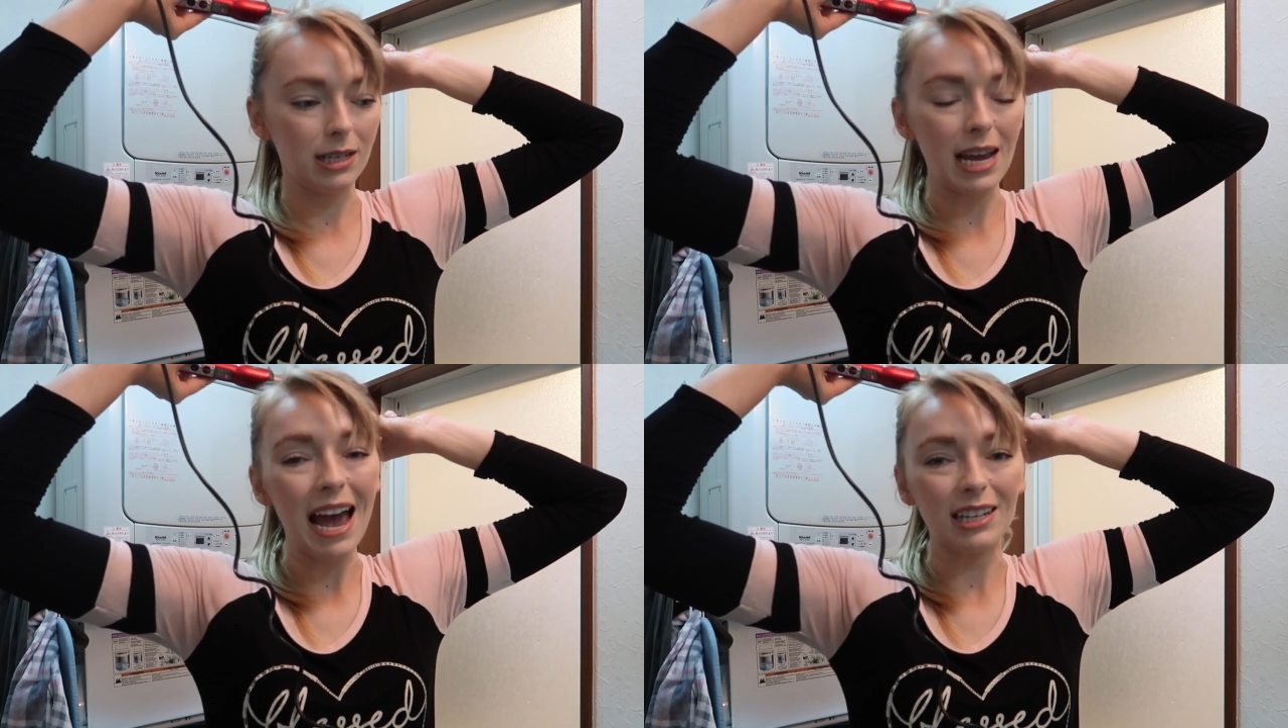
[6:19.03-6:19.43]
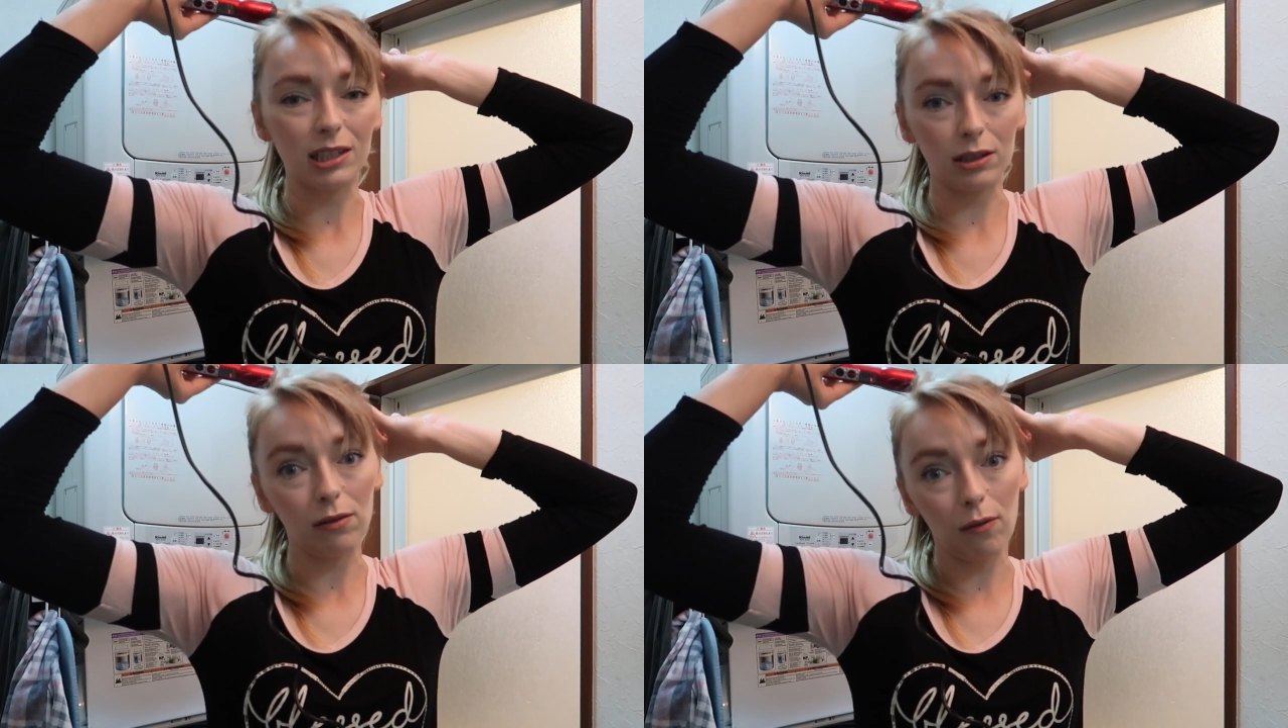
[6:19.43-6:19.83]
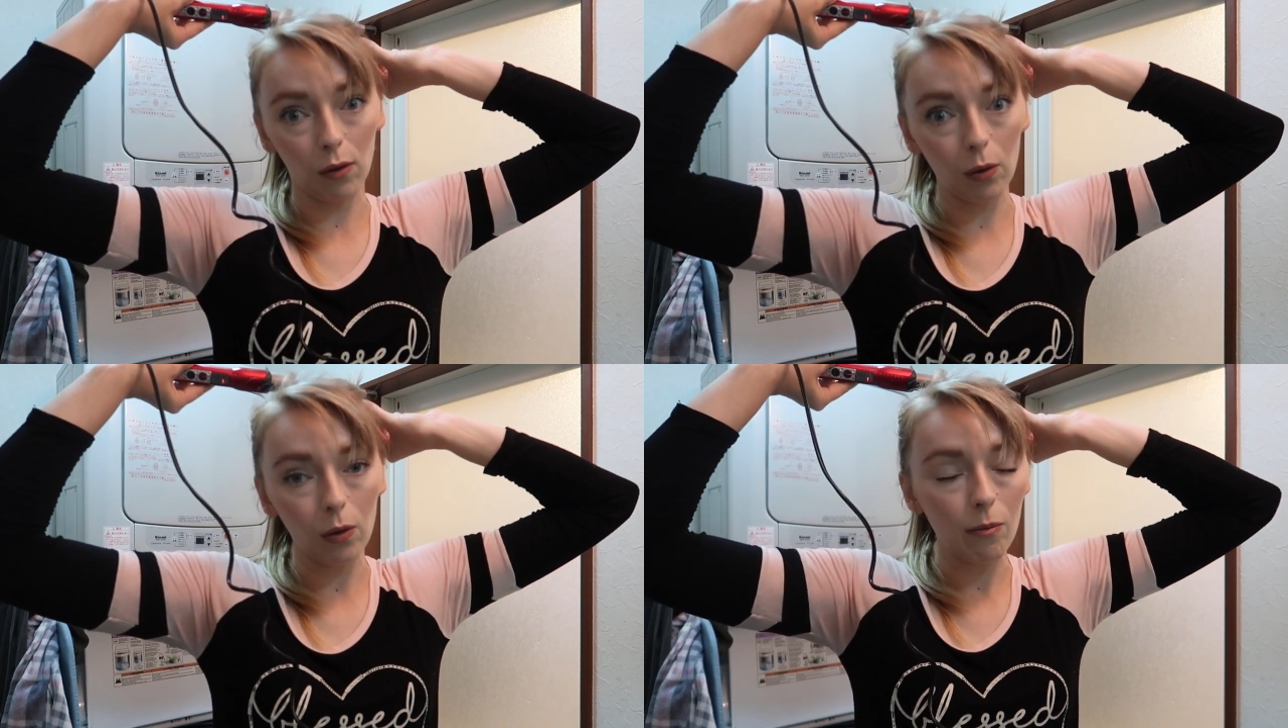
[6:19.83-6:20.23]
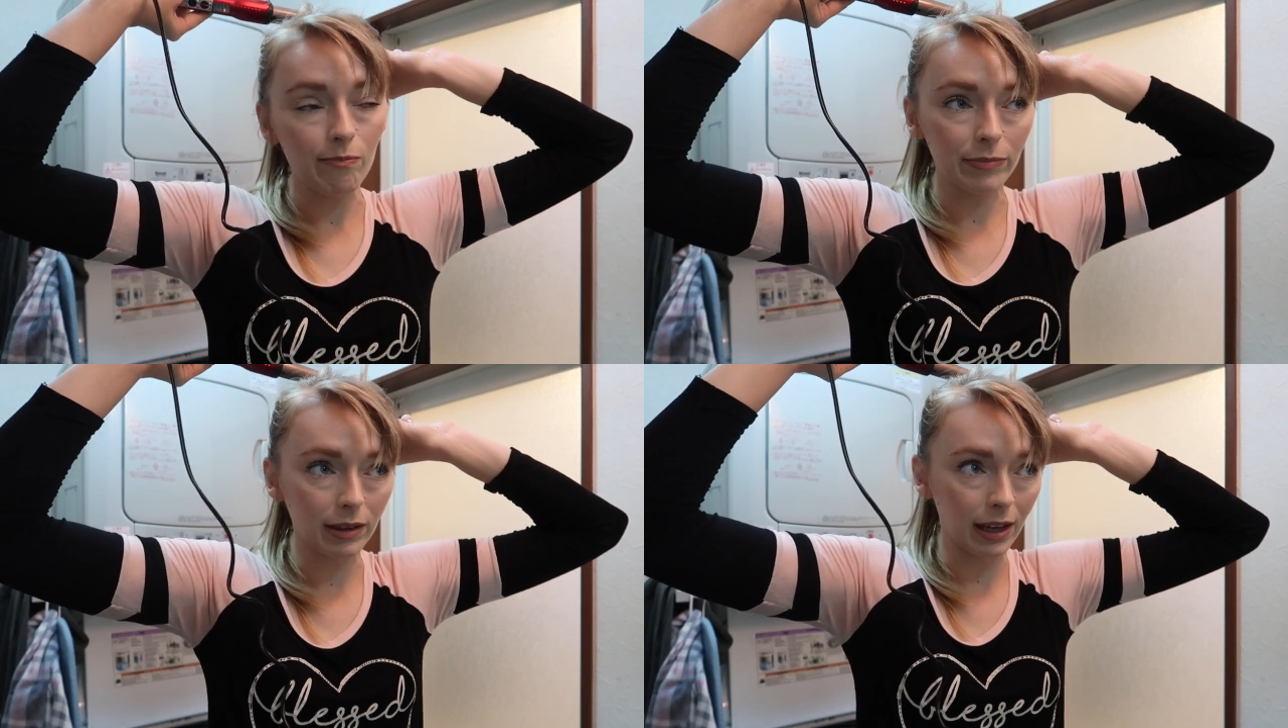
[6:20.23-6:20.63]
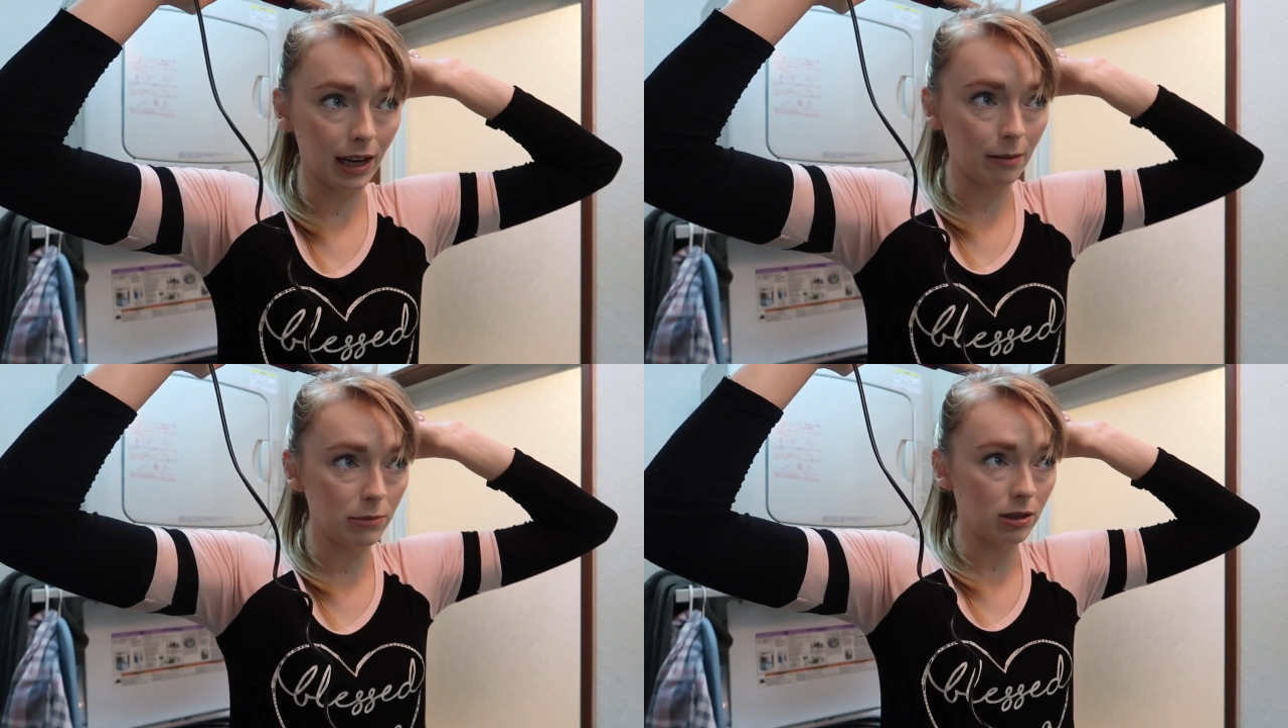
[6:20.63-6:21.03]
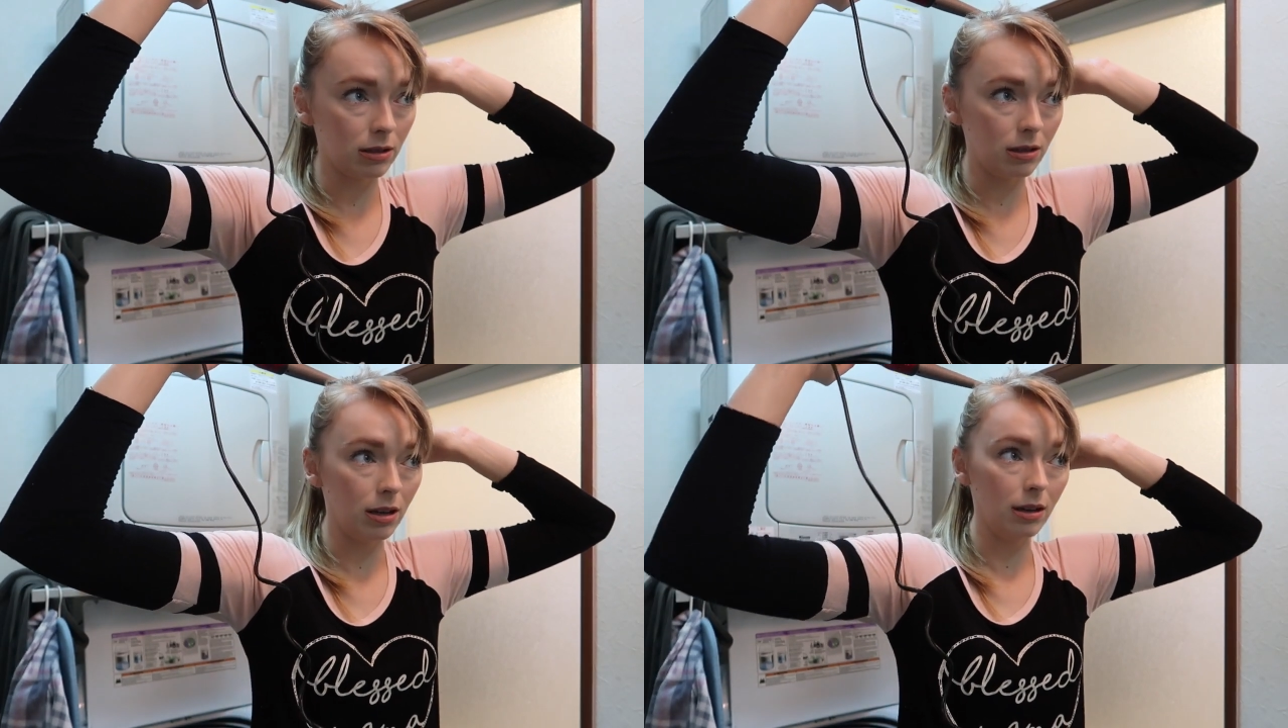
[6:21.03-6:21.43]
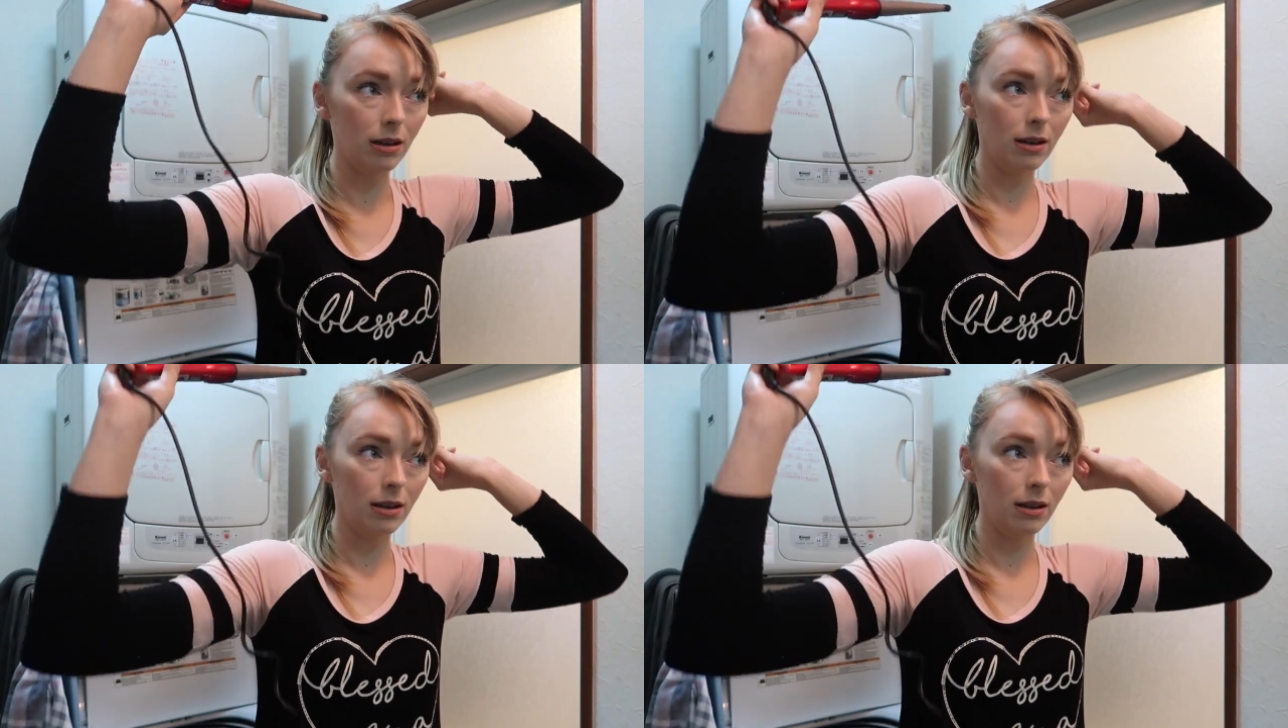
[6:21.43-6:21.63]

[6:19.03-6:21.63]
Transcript: taskful. Like, I'm just